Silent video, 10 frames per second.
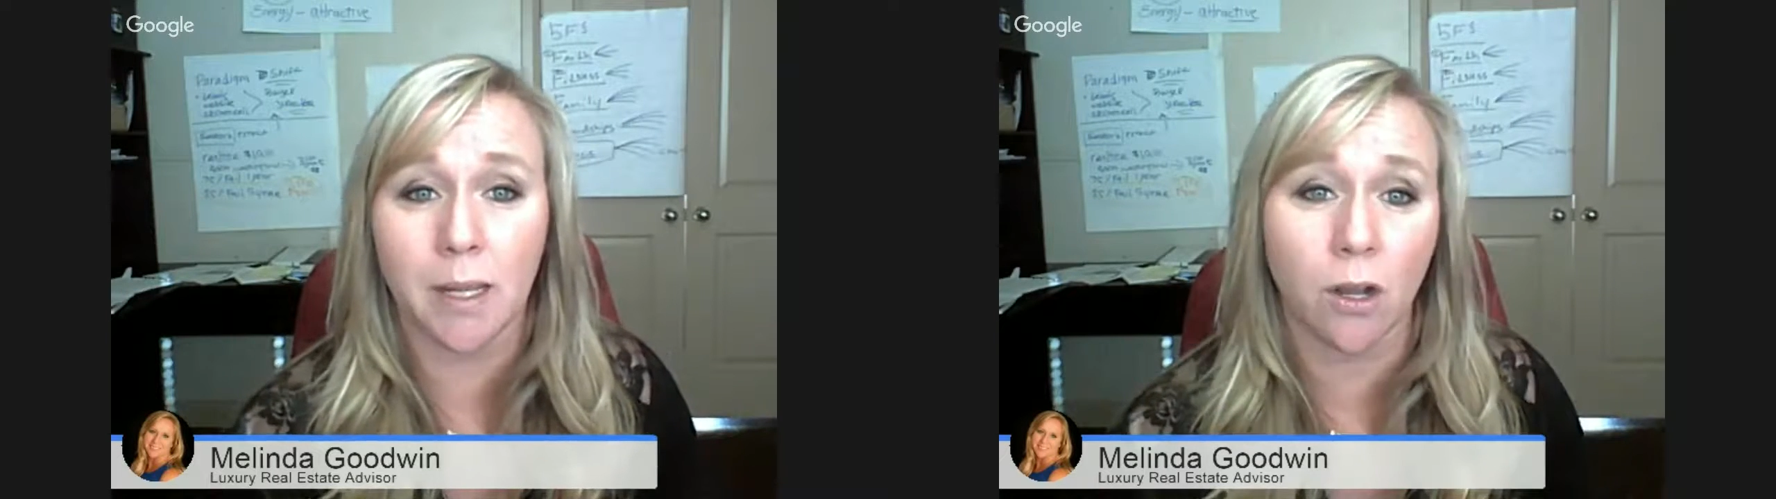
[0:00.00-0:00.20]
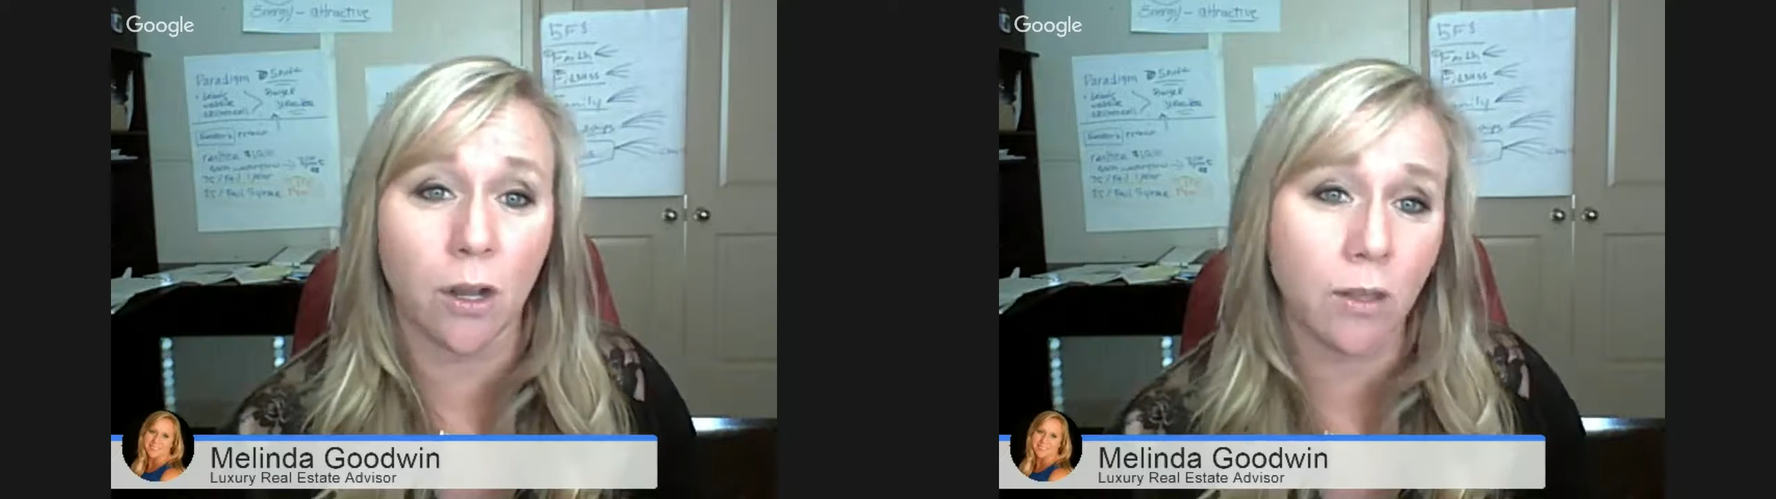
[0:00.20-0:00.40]

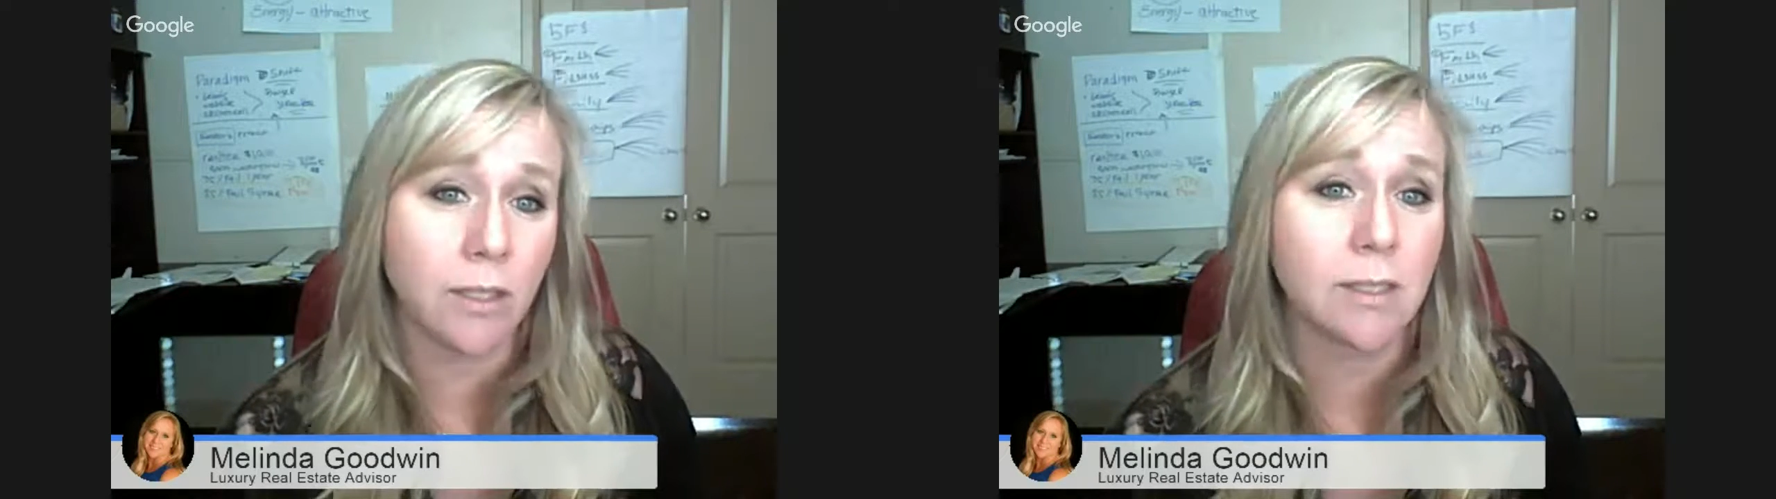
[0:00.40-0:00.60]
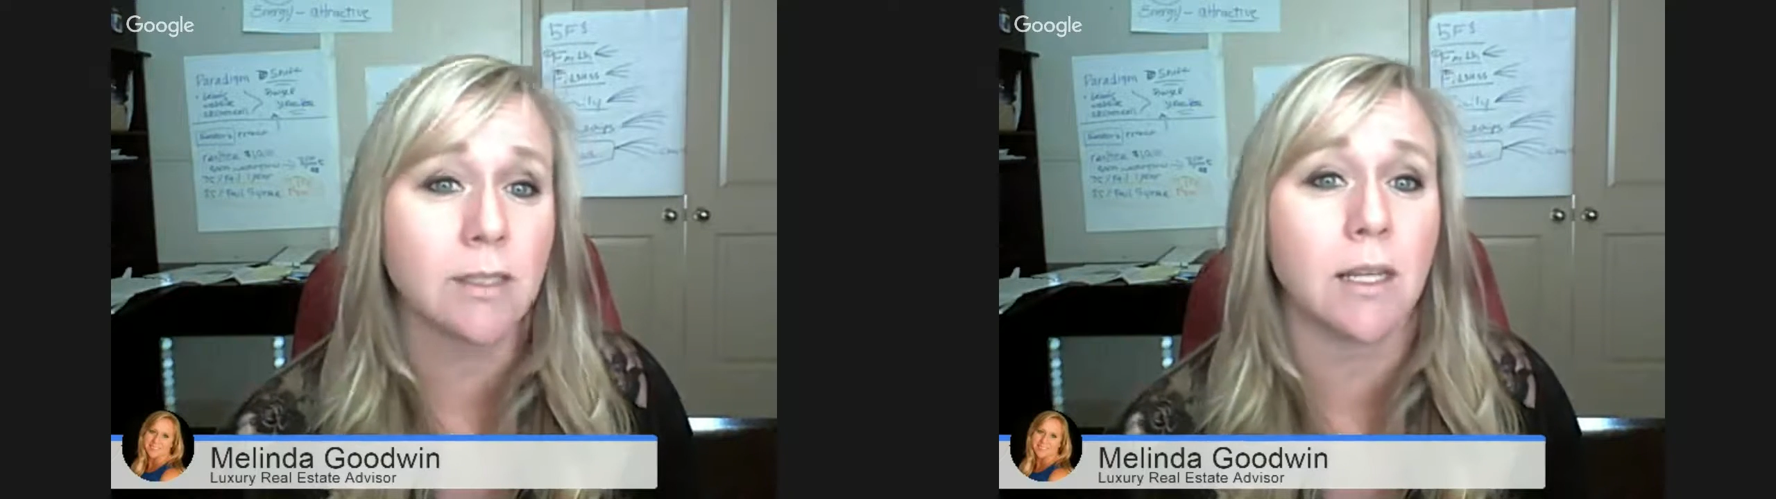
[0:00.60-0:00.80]
and all
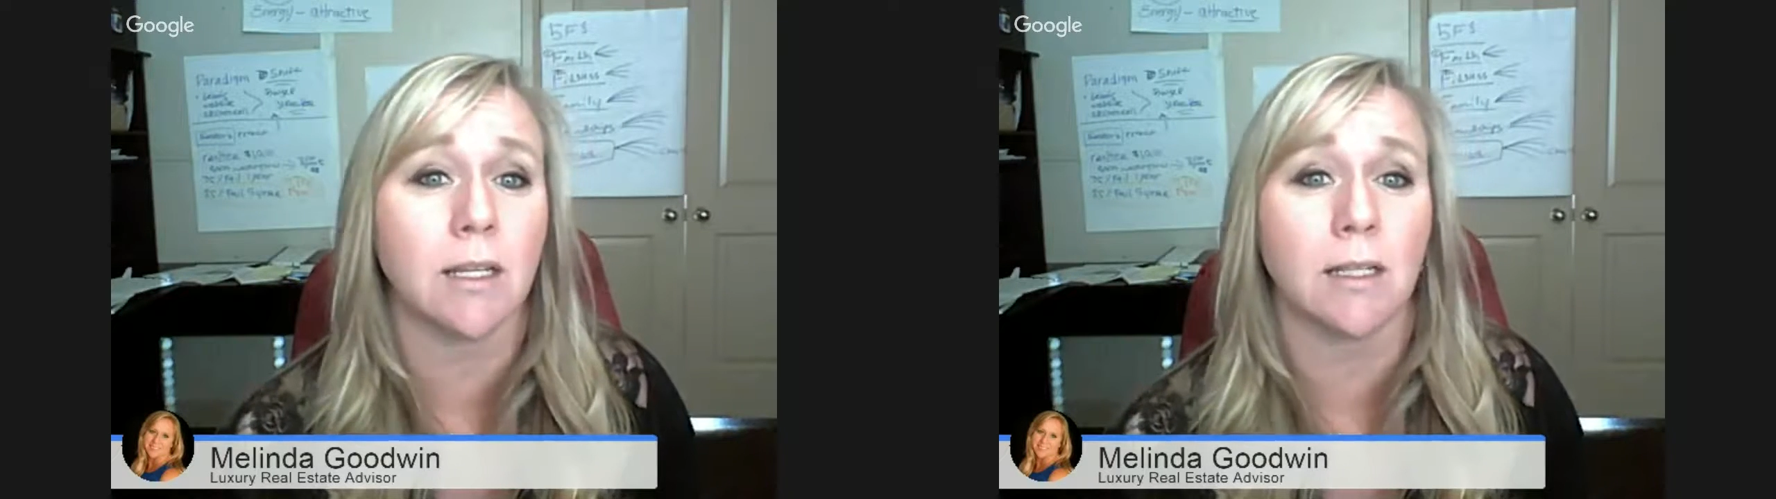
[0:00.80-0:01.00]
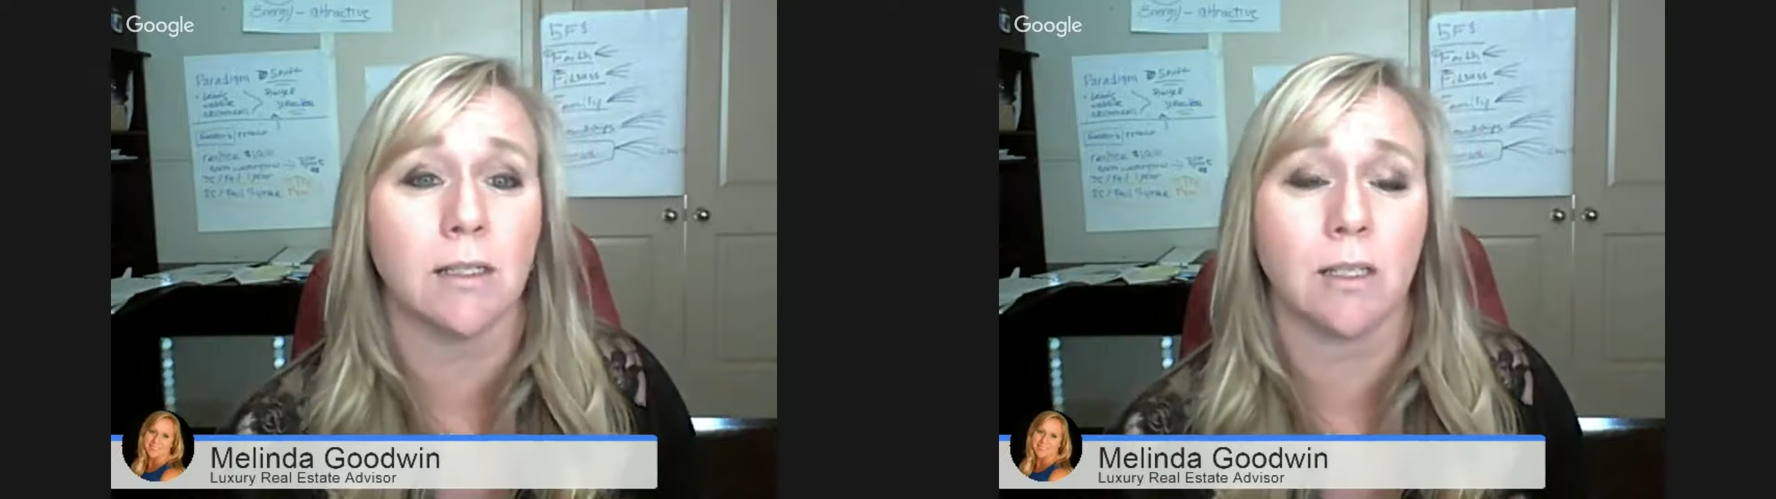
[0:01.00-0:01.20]
these
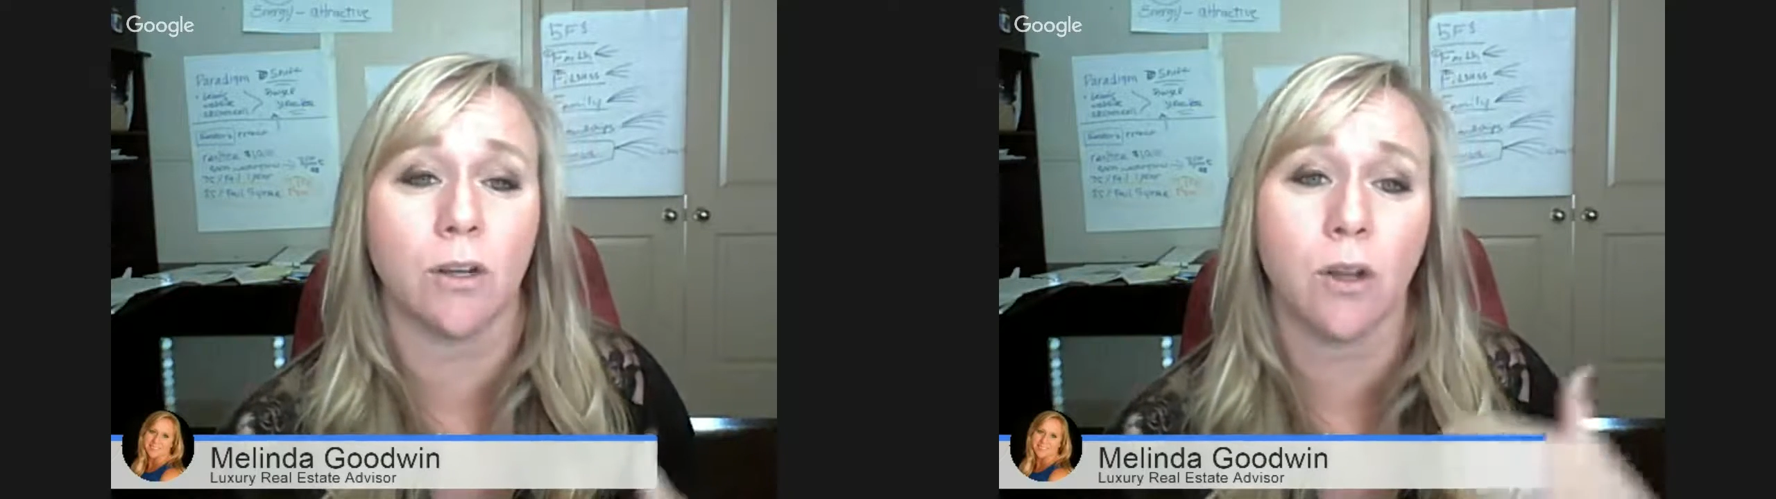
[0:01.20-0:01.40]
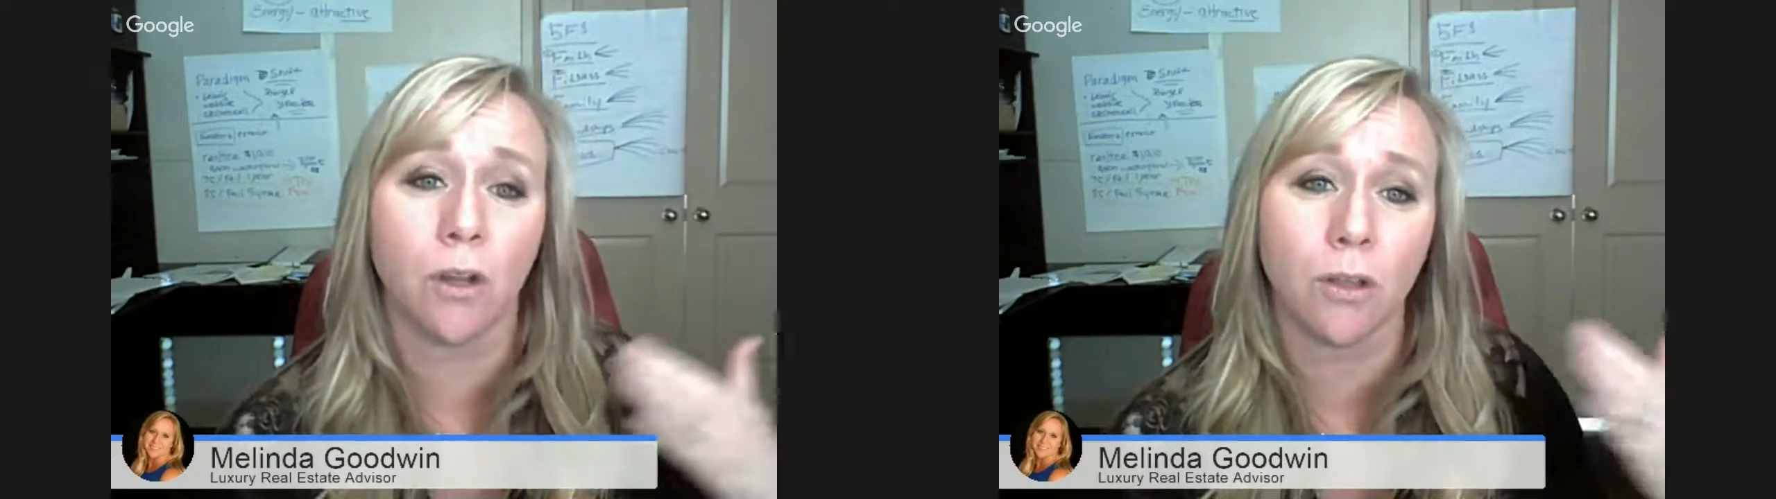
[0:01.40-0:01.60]
studies and
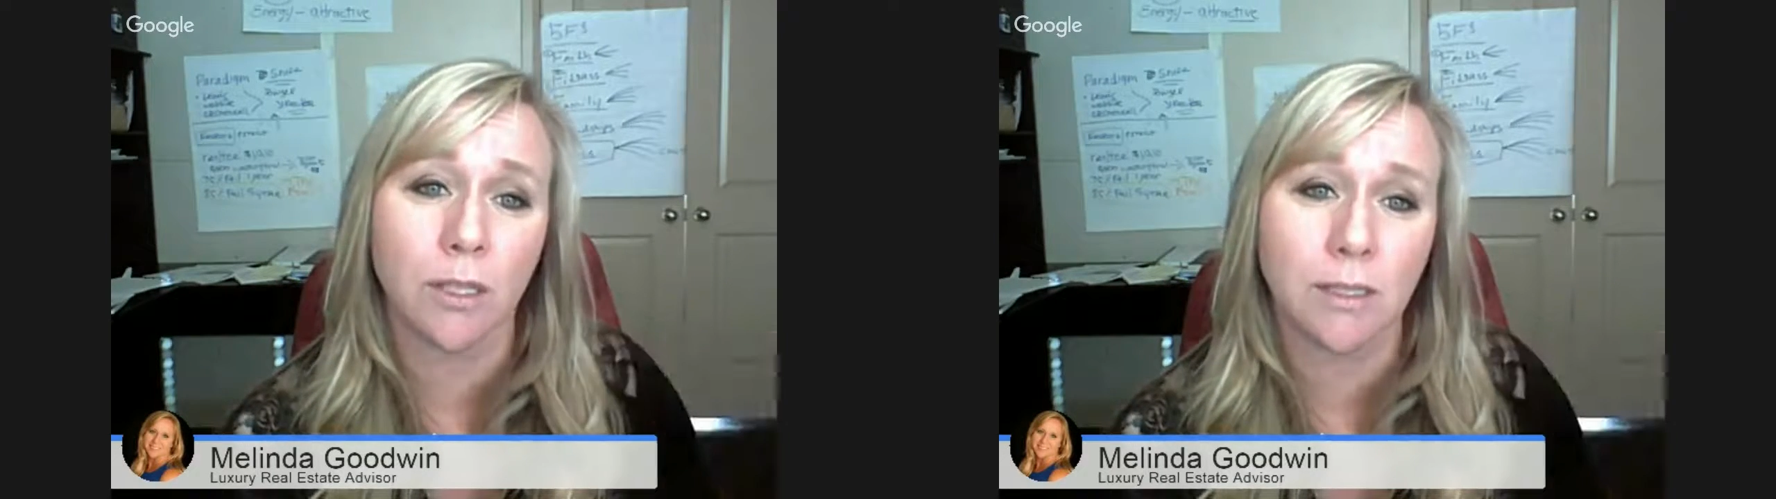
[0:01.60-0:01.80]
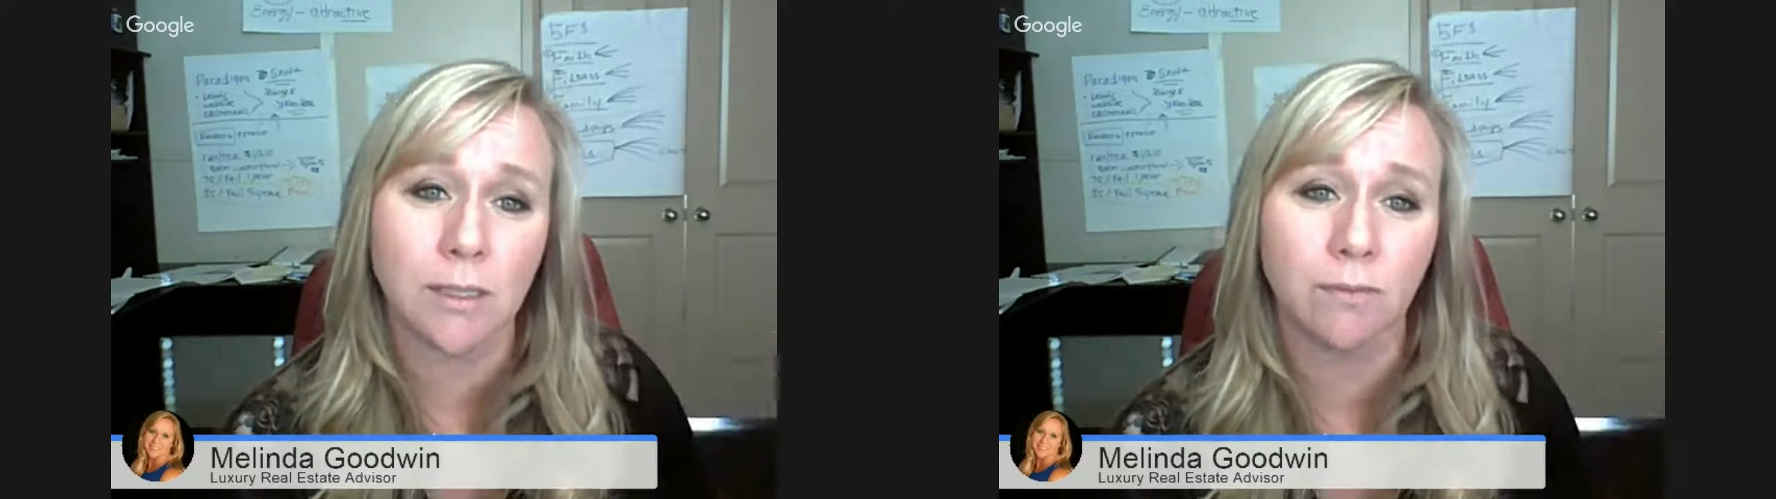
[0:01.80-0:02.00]
all these